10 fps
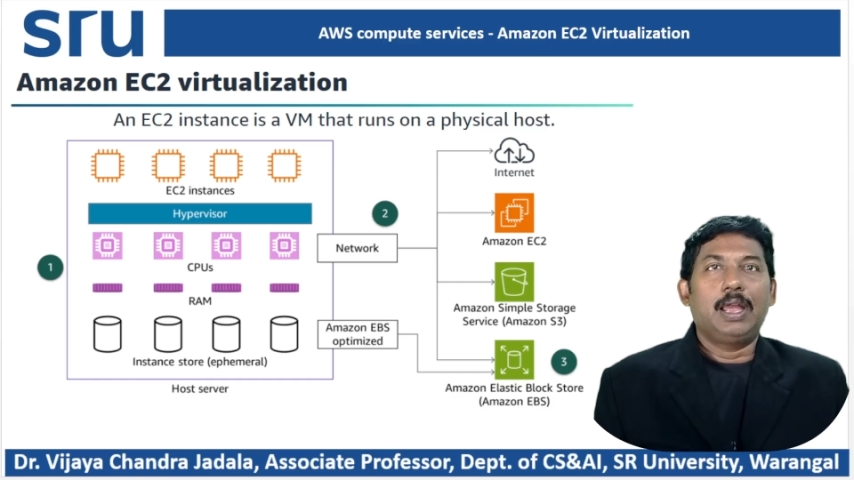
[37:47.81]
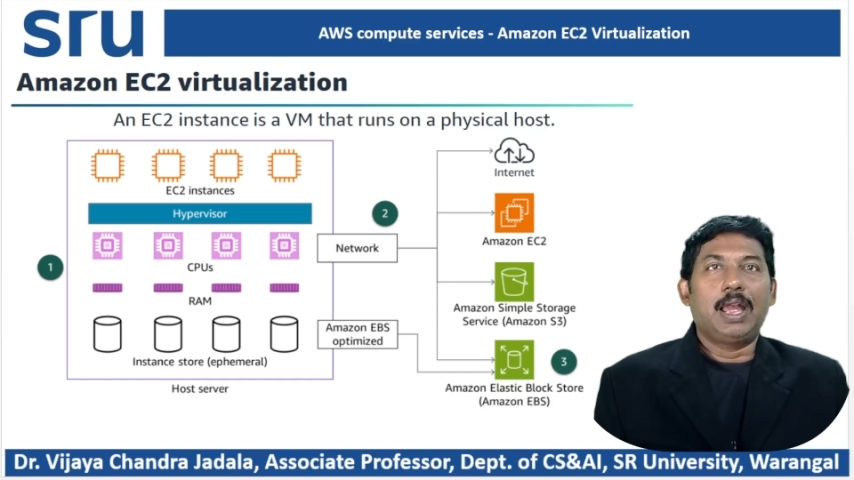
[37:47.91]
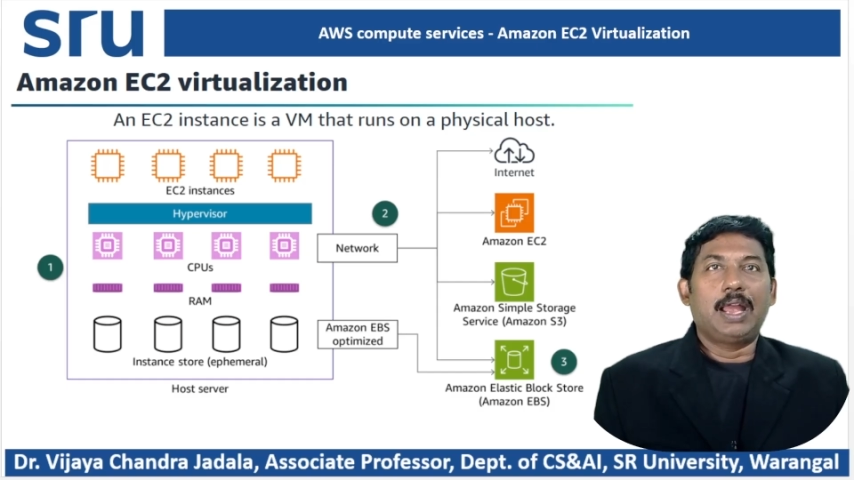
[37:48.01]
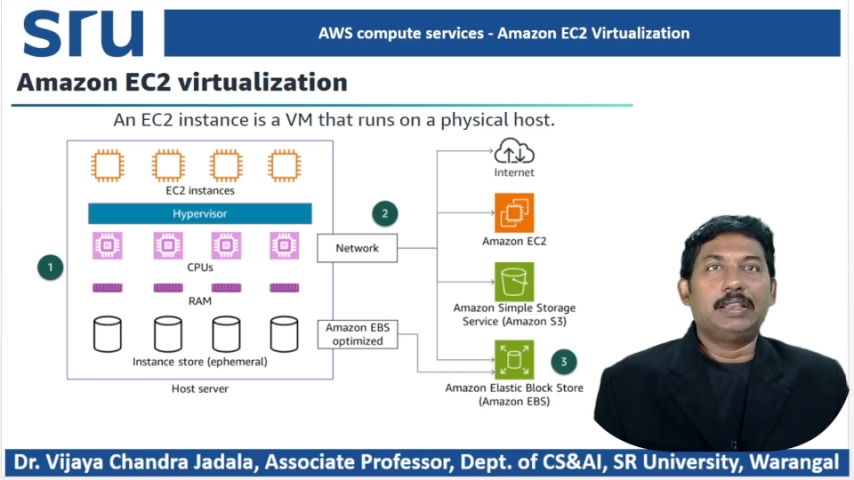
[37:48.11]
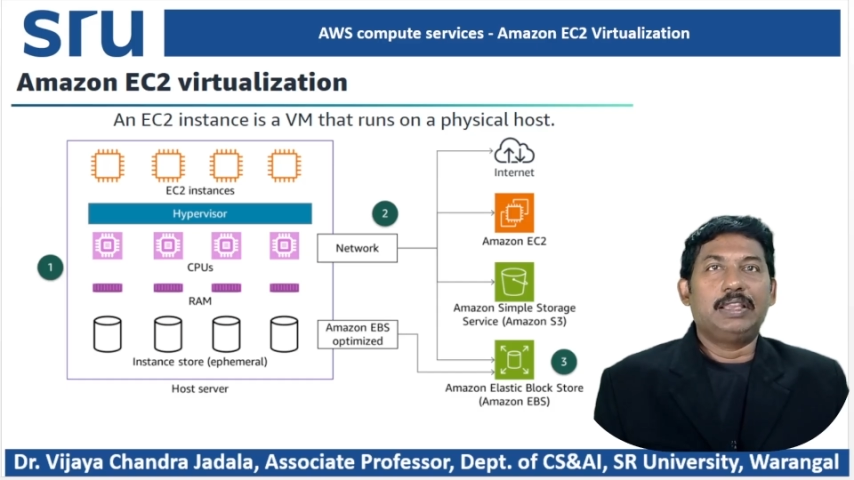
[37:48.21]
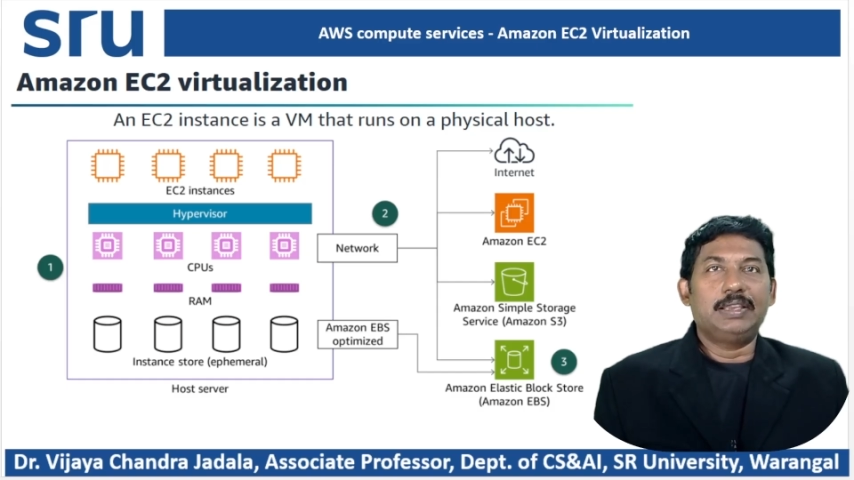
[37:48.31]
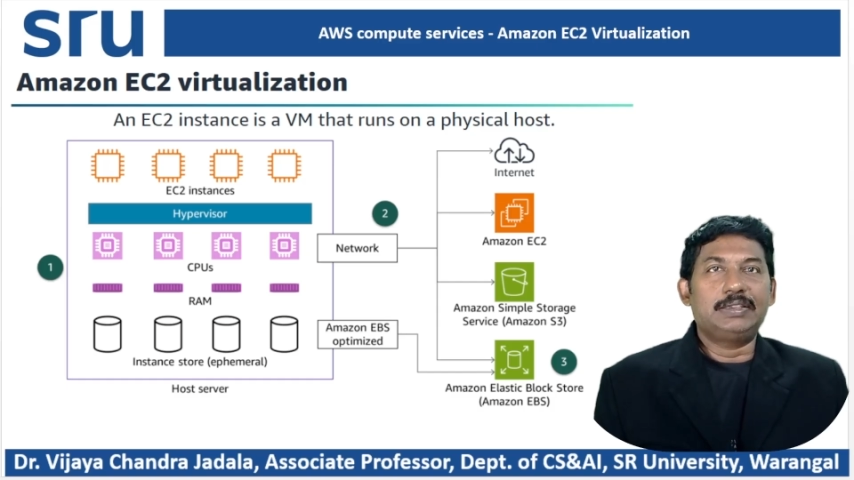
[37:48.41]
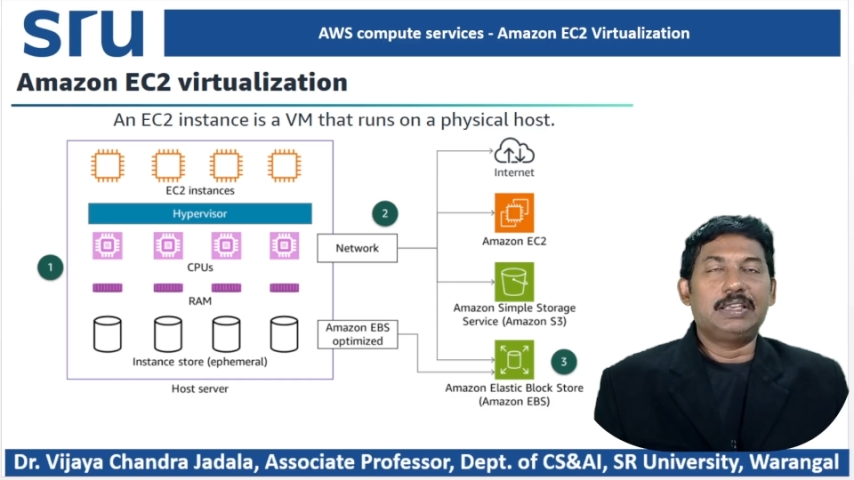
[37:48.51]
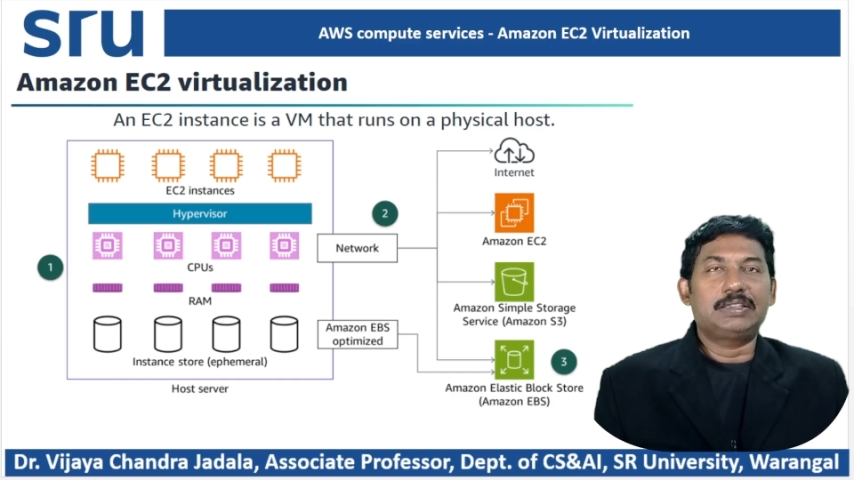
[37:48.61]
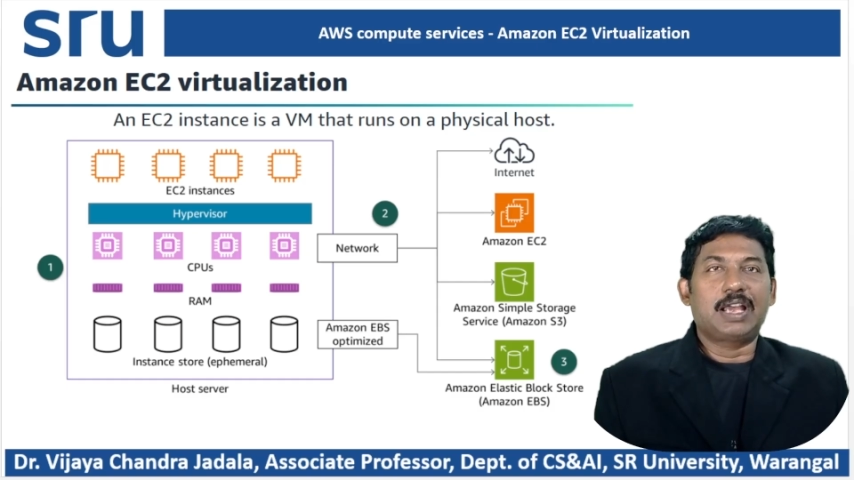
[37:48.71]
and this
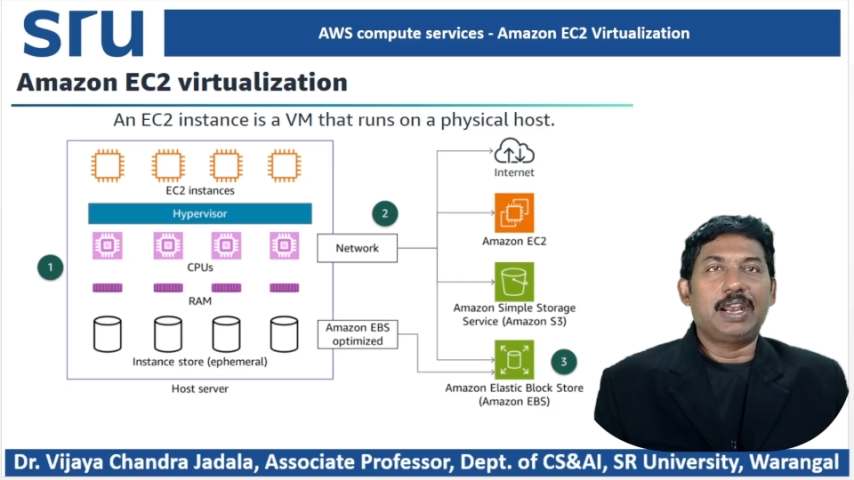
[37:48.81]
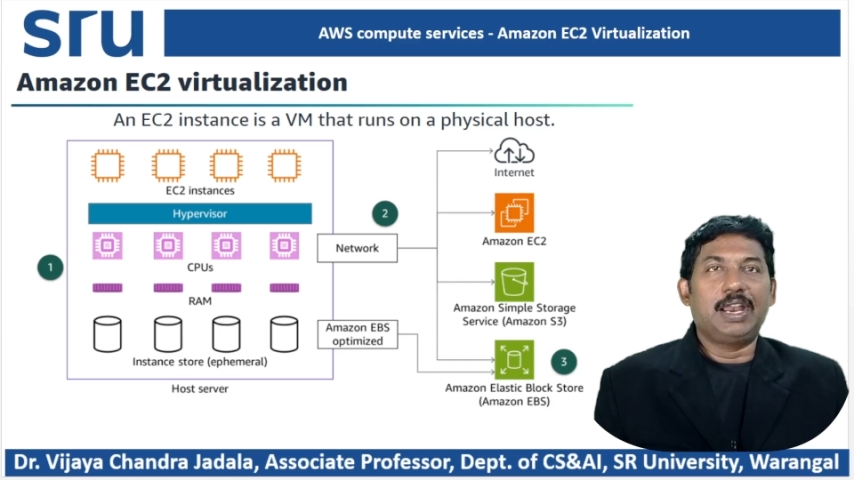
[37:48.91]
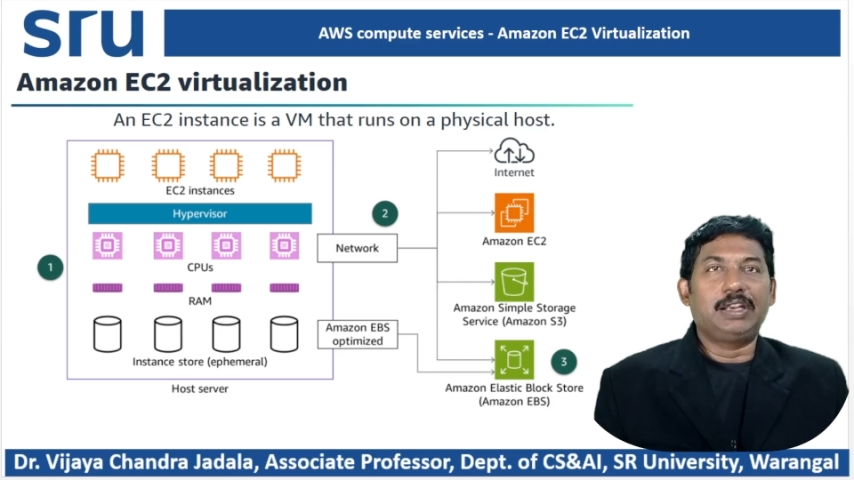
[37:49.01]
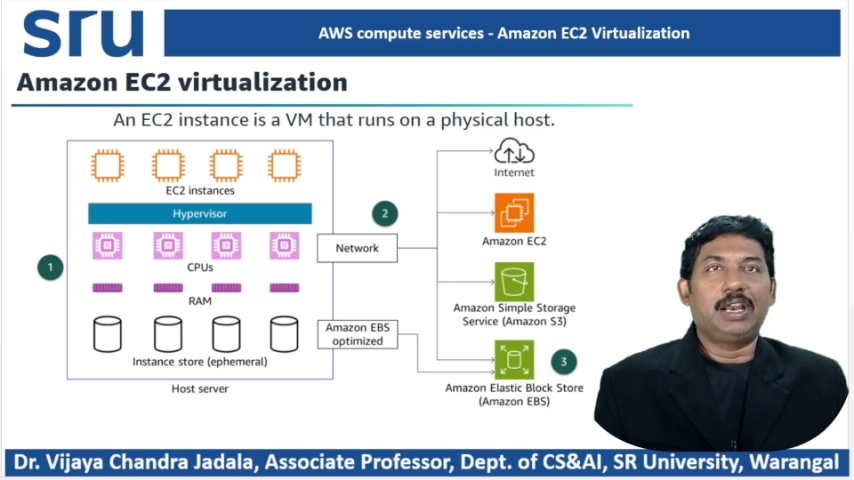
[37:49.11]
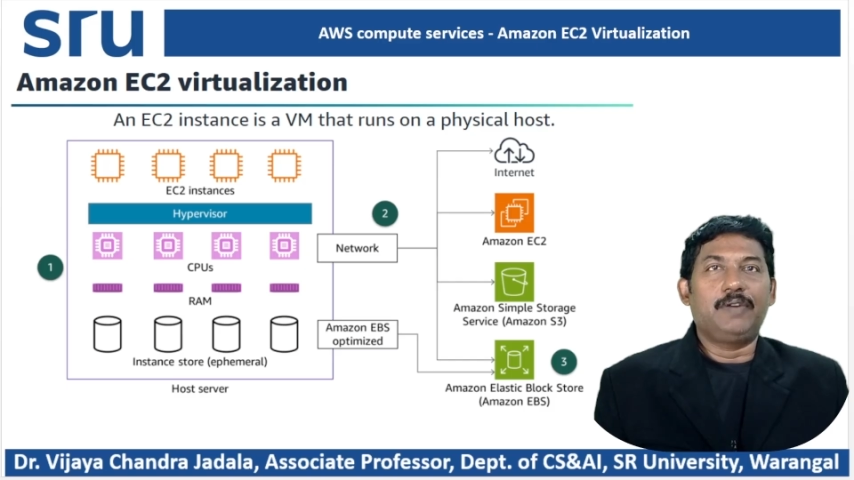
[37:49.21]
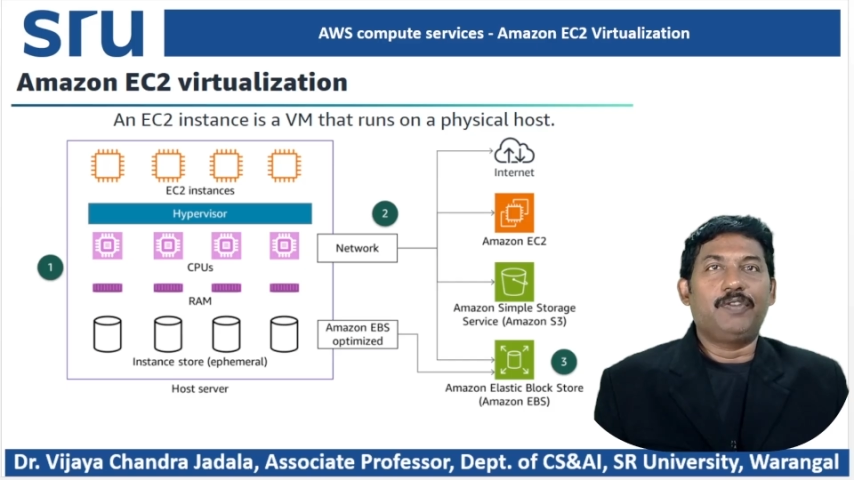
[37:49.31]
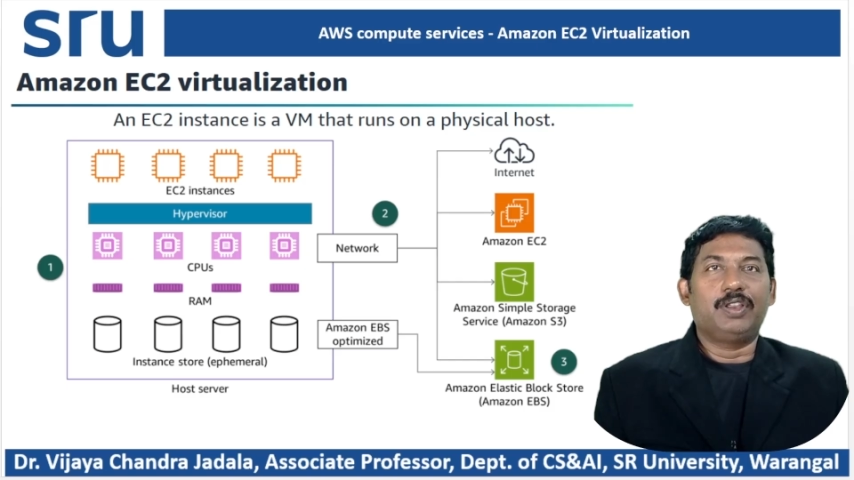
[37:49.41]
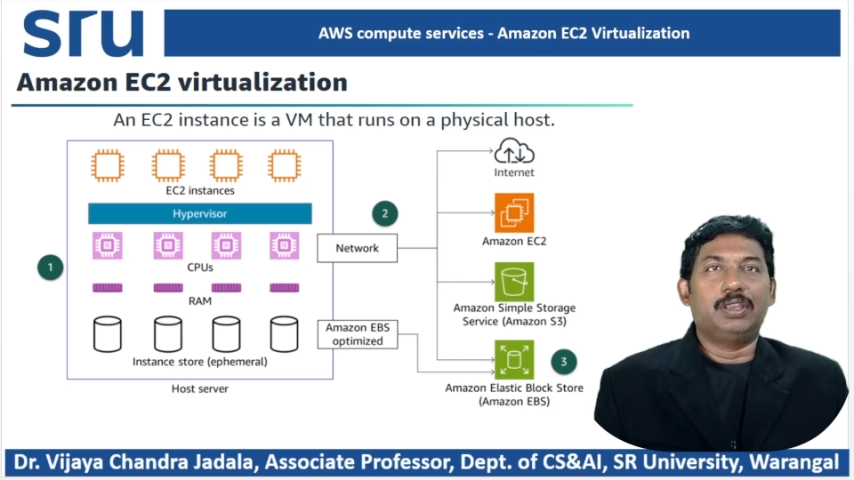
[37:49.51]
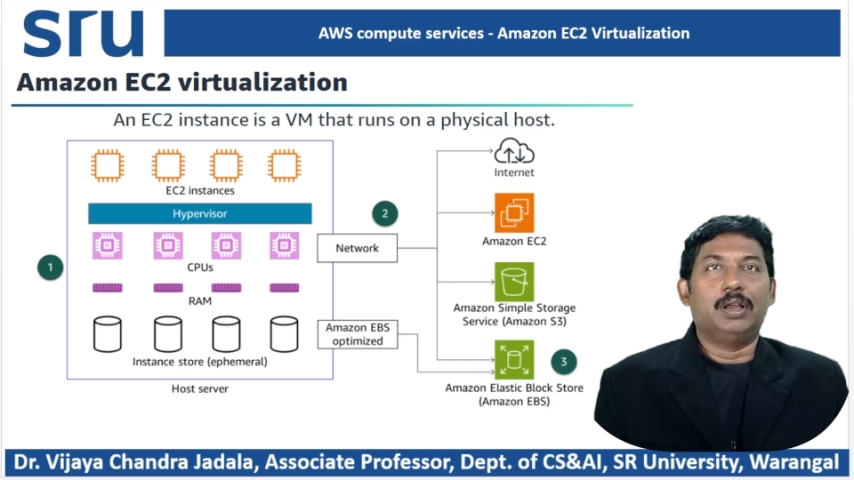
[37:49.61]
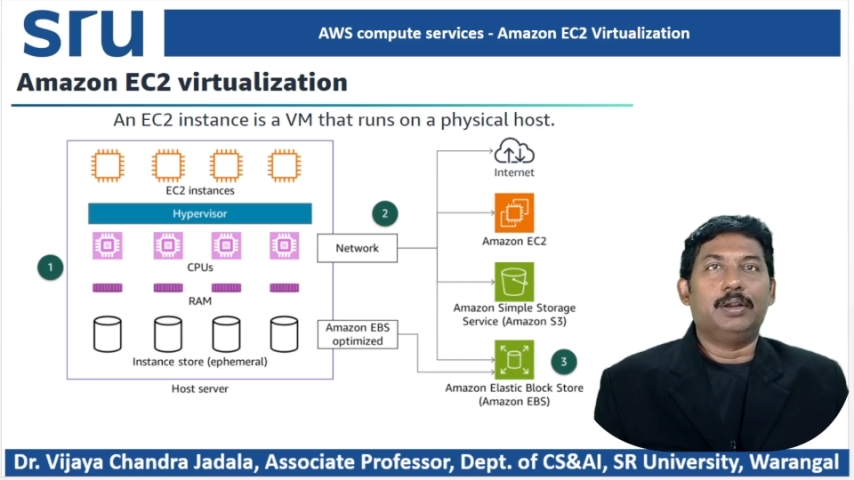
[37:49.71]
is connected
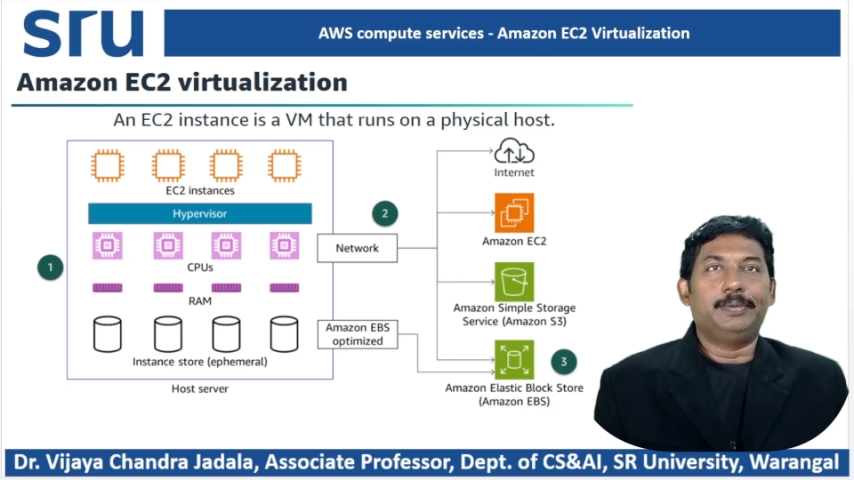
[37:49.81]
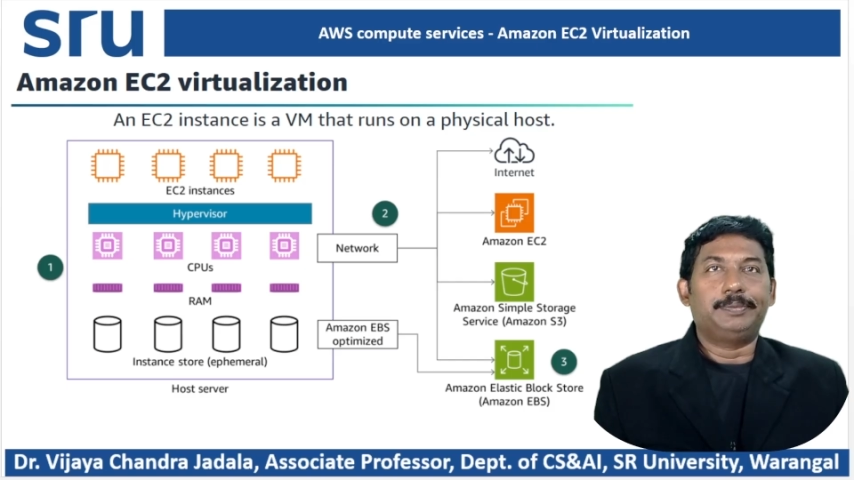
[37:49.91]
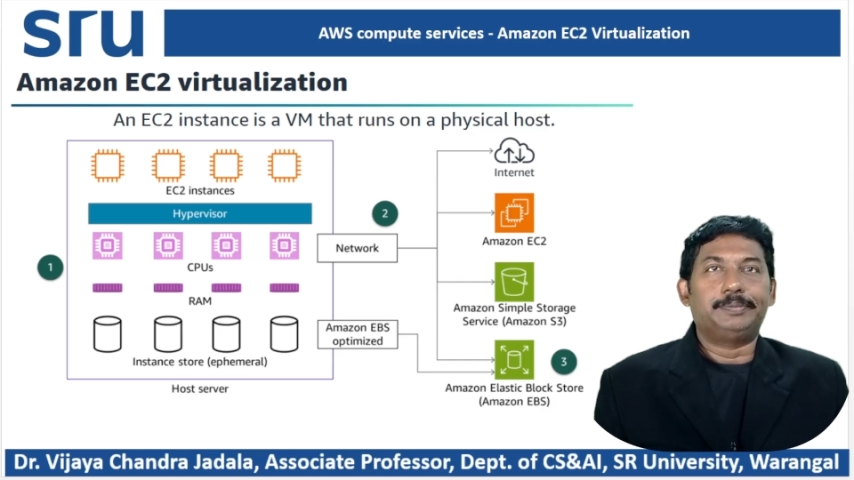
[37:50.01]
with the